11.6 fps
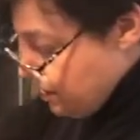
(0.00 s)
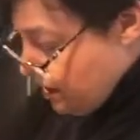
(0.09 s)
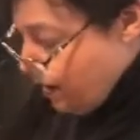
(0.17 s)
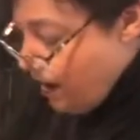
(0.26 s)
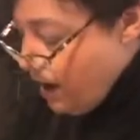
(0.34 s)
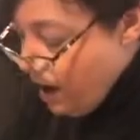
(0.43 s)

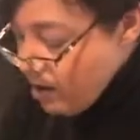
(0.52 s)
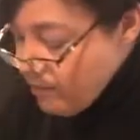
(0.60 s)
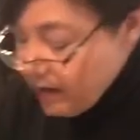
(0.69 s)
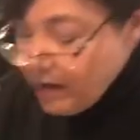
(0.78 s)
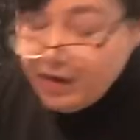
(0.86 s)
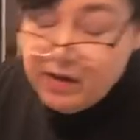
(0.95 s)
And I hope
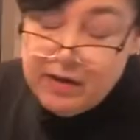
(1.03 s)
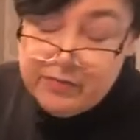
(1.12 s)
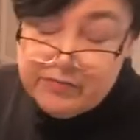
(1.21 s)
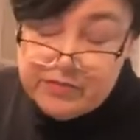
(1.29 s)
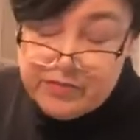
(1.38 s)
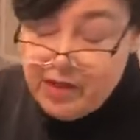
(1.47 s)
I got
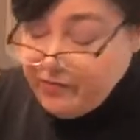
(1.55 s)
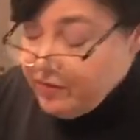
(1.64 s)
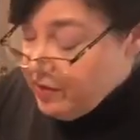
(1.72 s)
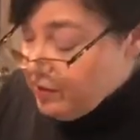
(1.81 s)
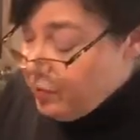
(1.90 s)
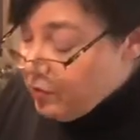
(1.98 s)
enough stuff in
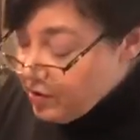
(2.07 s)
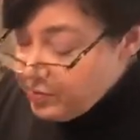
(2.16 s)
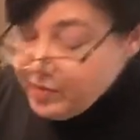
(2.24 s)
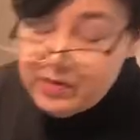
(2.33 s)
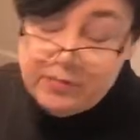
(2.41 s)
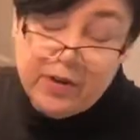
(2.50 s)
there. The point of
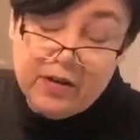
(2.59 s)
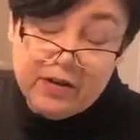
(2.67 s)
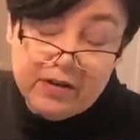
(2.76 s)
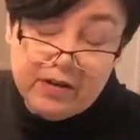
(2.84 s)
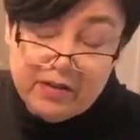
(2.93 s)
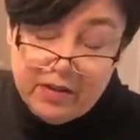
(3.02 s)
putting the
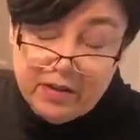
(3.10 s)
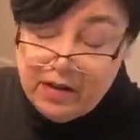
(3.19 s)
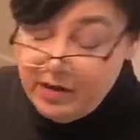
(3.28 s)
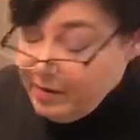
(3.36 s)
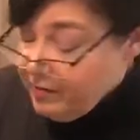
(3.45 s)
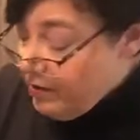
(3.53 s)
butter in there,
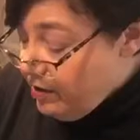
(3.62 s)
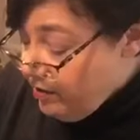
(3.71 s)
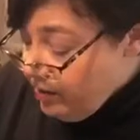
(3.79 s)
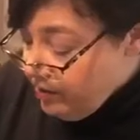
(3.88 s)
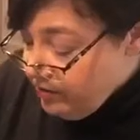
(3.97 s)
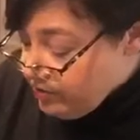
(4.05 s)
I know
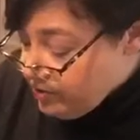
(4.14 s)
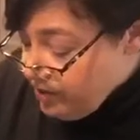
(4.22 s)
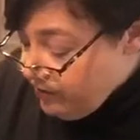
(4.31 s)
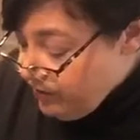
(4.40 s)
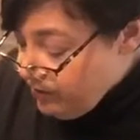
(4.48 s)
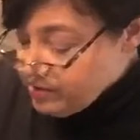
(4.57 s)
all that other
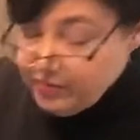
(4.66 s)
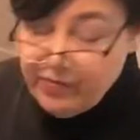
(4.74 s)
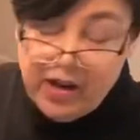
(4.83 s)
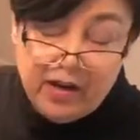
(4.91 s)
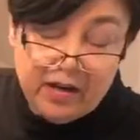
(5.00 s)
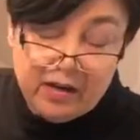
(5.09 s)
stuff had lots of
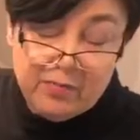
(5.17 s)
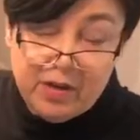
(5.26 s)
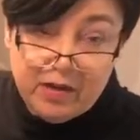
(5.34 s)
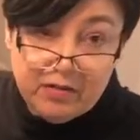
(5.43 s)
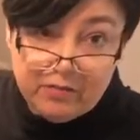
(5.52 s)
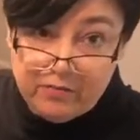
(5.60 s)
fat in it,
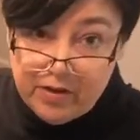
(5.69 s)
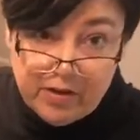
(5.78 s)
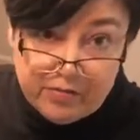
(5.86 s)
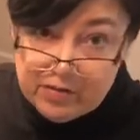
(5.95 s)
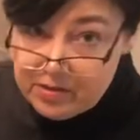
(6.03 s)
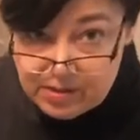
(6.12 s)
but we
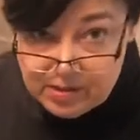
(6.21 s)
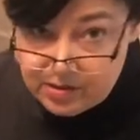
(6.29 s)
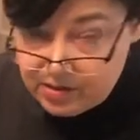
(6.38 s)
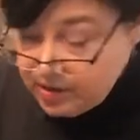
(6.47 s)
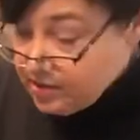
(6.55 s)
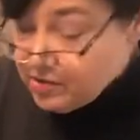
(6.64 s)
don't want this thing to
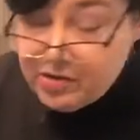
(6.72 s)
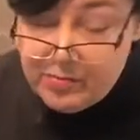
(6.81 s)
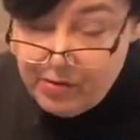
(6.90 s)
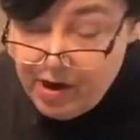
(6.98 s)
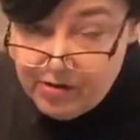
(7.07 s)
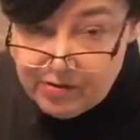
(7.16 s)
stick. It's going to
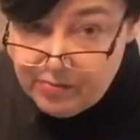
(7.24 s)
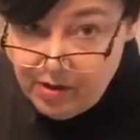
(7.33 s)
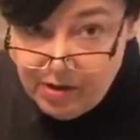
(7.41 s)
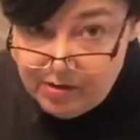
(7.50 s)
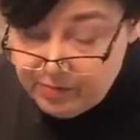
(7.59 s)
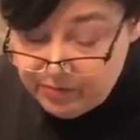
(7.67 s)
be brown on the
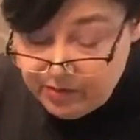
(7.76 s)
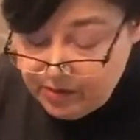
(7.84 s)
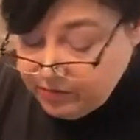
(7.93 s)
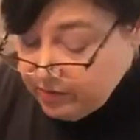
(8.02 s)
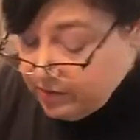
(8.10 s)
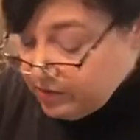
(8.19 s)
bottom, but we
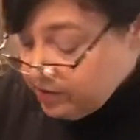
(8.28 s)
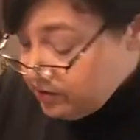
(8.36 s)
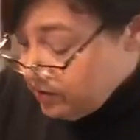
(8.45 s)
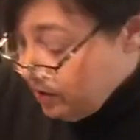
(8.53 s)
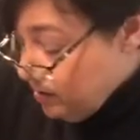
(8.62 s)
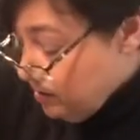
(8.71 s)
don't want it to
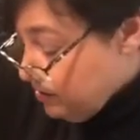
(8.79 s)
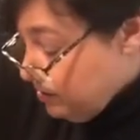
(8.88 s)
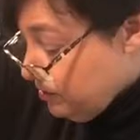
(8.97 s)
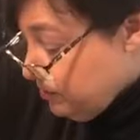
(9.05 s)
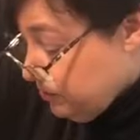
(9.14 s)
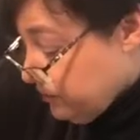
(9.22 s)
stick.
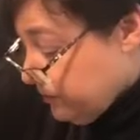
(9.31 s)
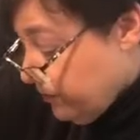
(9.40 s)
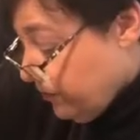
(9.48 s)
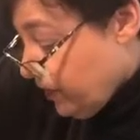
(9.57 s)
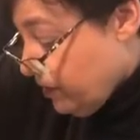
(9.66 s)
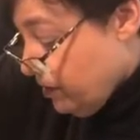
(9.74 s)
So.
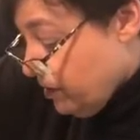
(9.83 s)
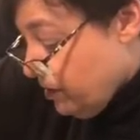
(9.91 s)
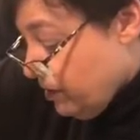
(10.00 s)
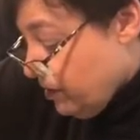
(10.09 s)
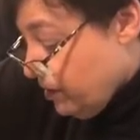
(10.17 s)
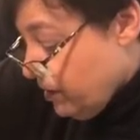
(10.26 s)

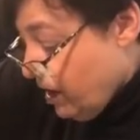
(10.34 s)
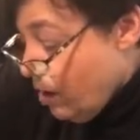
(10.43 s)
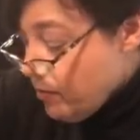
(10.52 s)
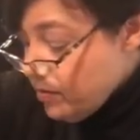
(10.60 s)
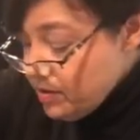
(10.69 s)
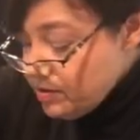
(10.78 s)

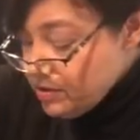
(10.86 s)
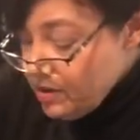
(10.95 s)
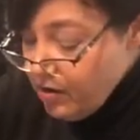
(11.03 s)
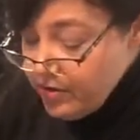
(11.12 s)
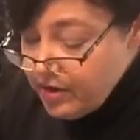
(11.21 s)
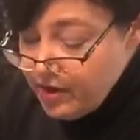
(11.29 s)
Oh, and this has
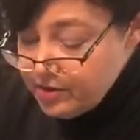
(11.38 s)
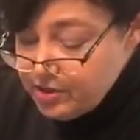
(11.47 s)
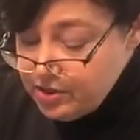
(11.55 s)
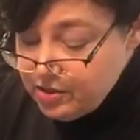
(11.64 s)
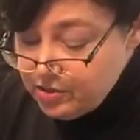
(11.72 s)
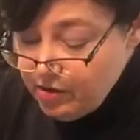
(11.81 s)
already got
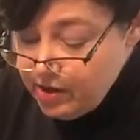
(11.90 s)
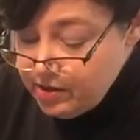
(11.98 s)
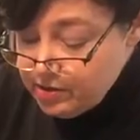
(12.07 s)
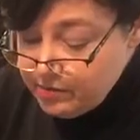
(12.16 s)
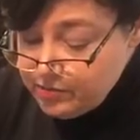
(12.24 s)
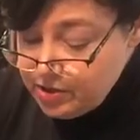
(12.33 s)

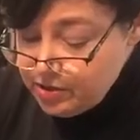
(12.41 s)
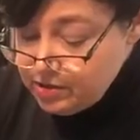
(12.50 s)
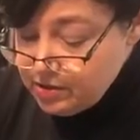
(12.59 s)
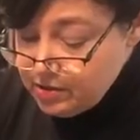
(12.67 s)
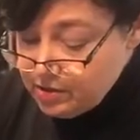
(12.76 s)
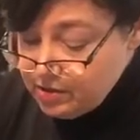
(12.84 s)
grated up cheese
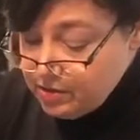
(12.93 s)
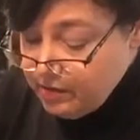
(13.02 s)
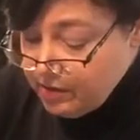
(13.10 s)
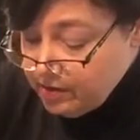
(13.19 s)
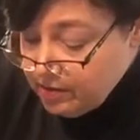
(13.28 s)
in it too. I didn't.